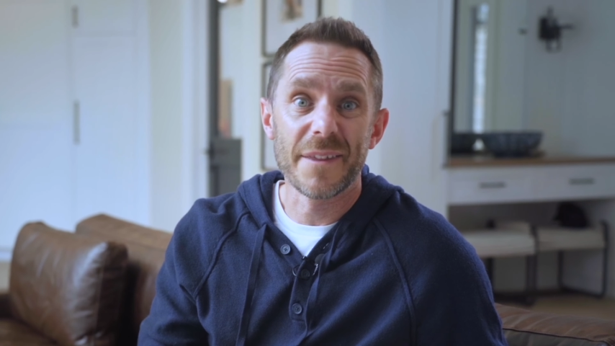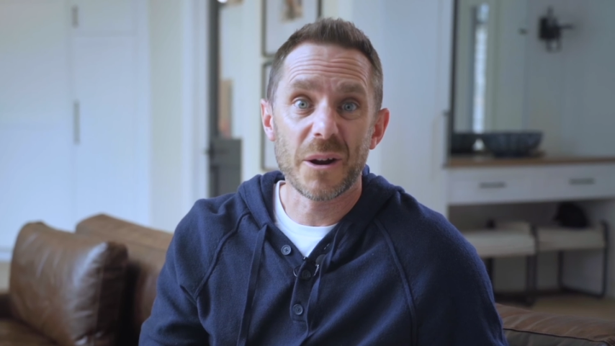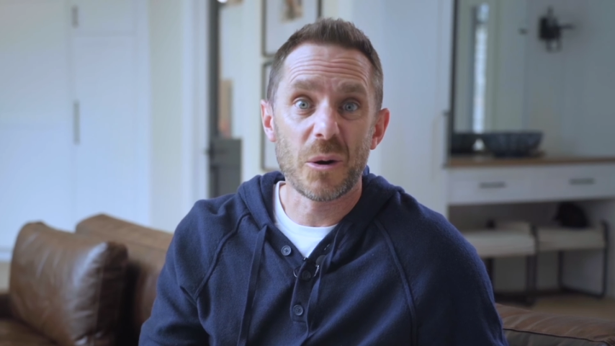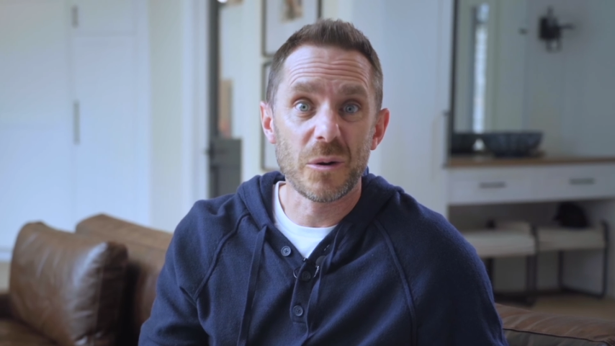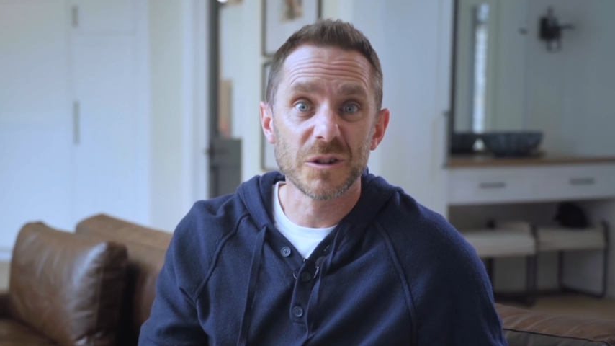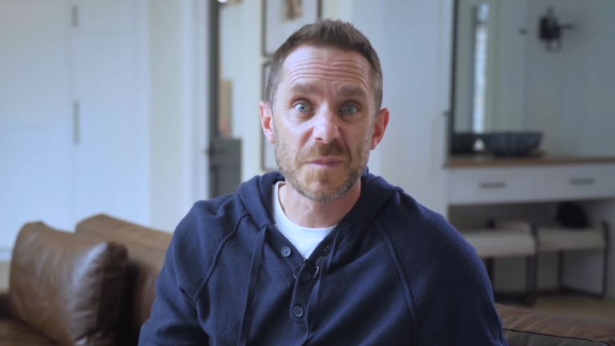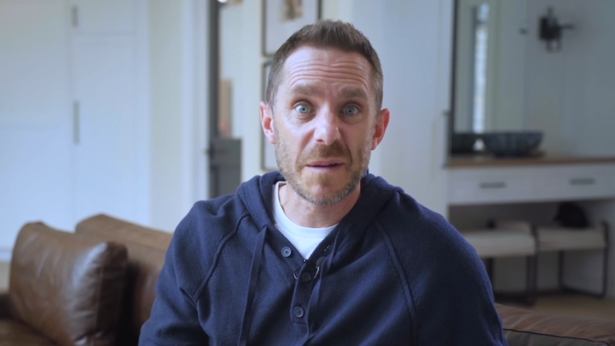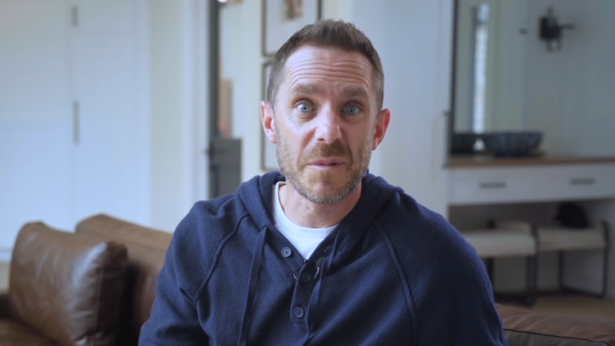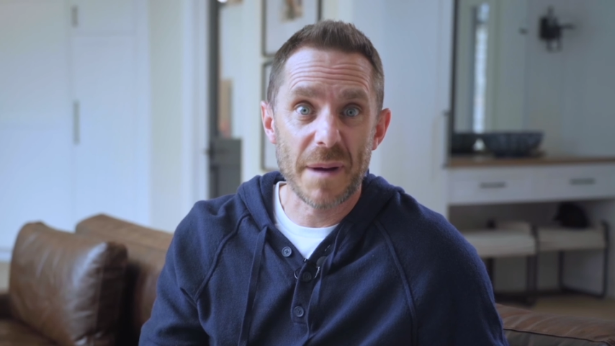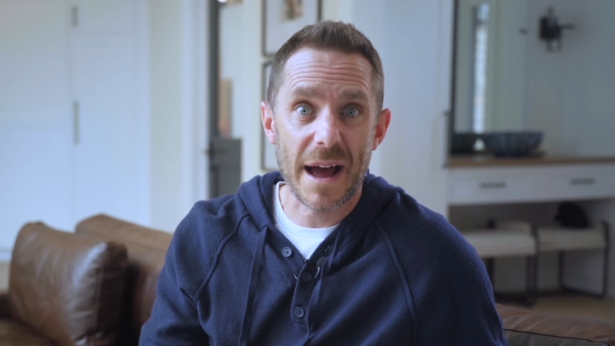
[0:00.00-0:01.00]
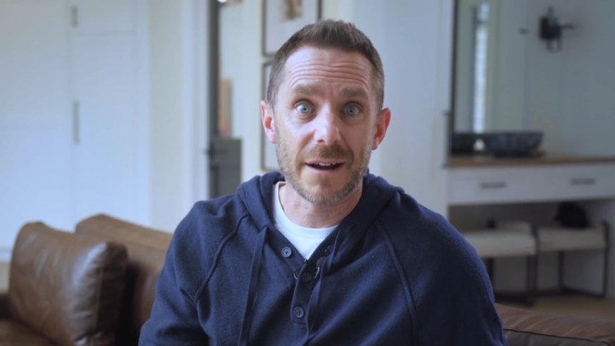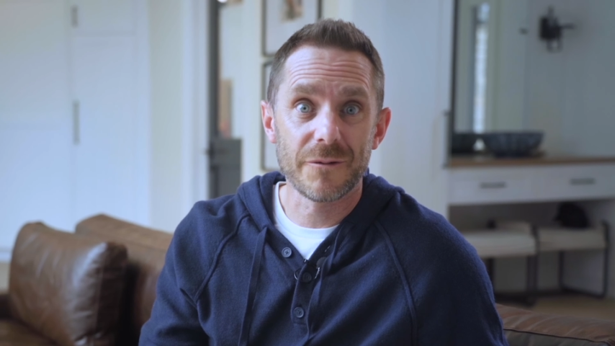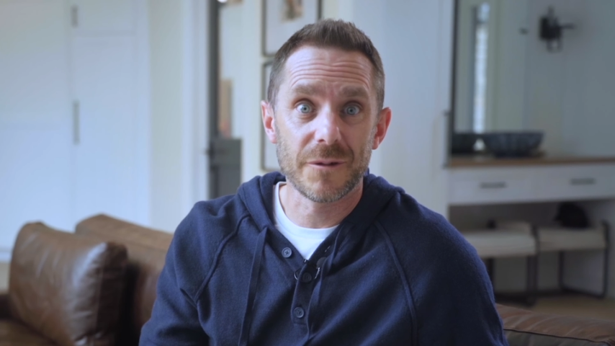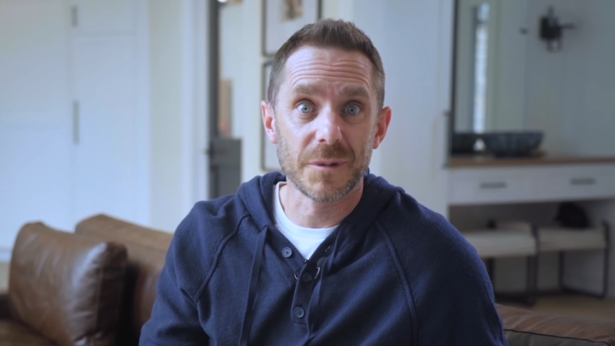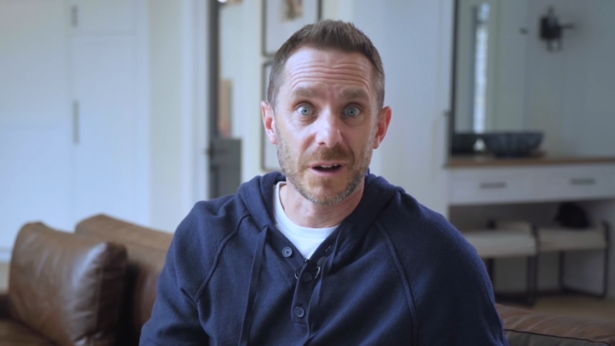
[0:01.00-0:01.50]
that holds people back
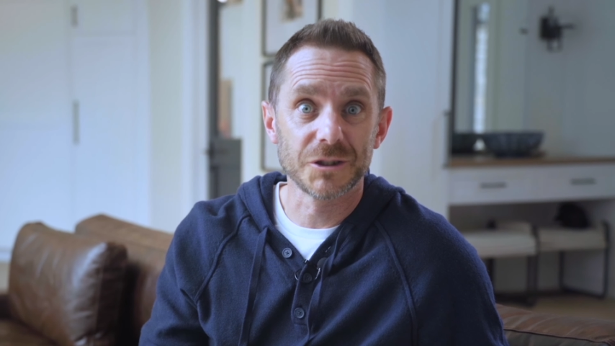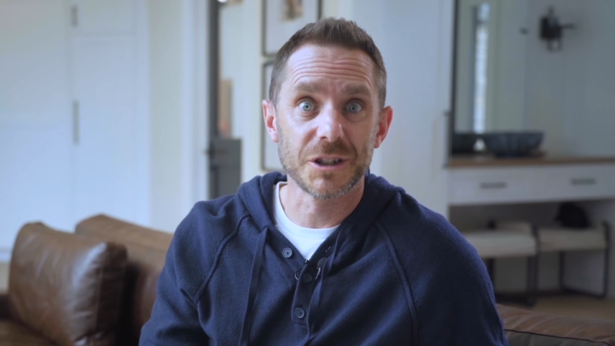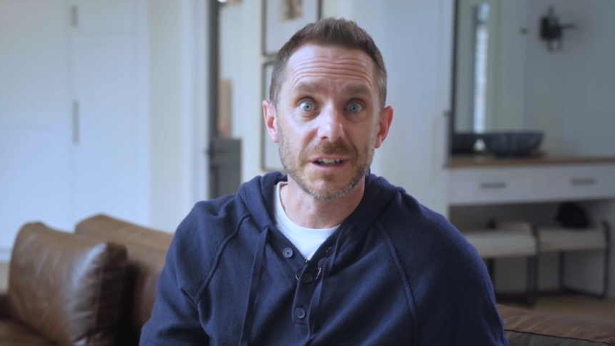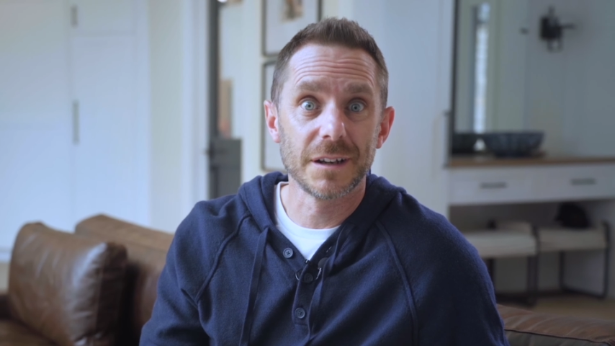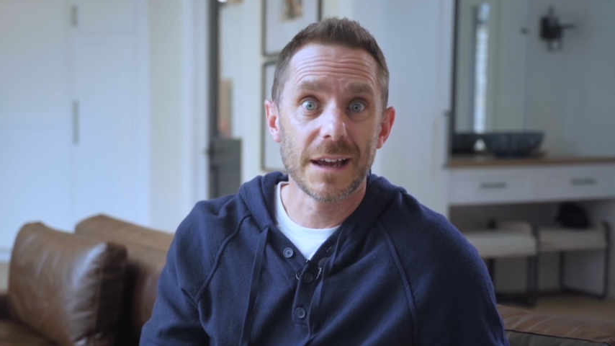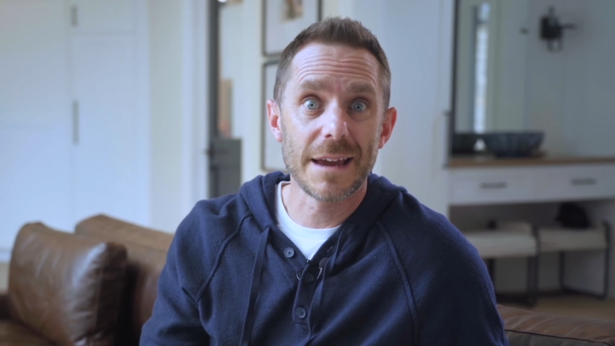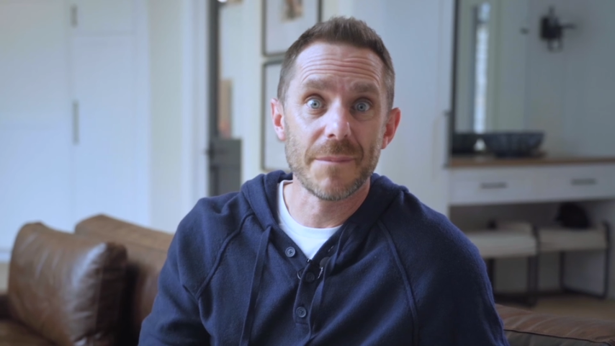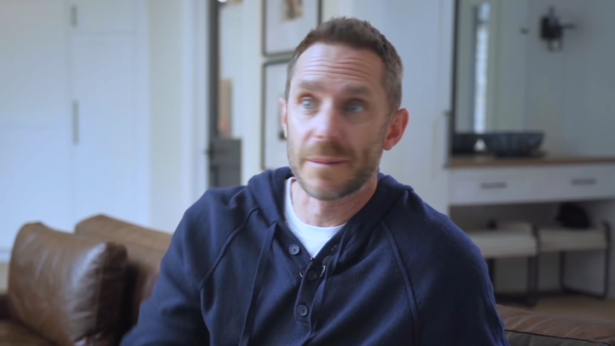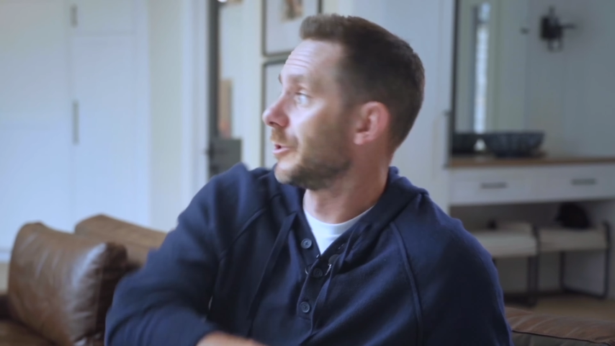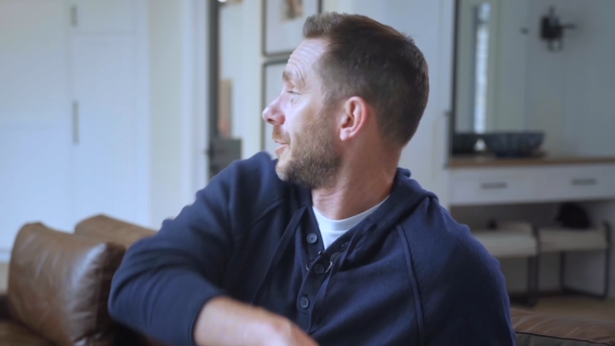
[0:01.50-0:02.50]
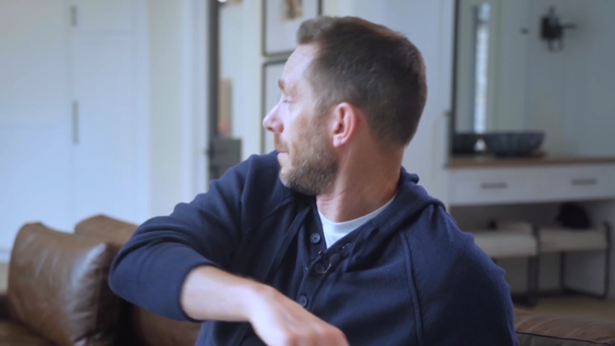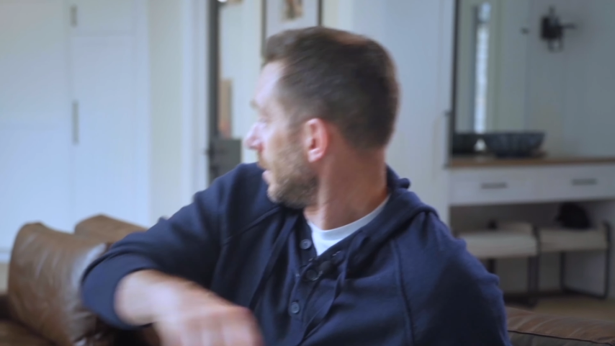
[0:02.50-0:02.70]
from launching a membership.